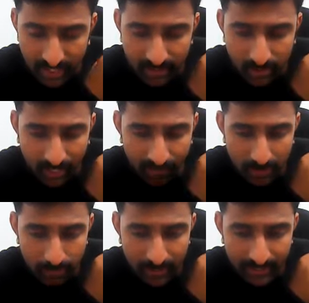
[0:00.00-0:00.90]
studies are
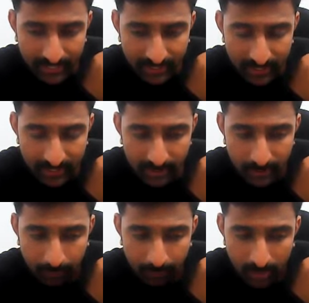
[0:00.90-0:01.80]
available in the internet.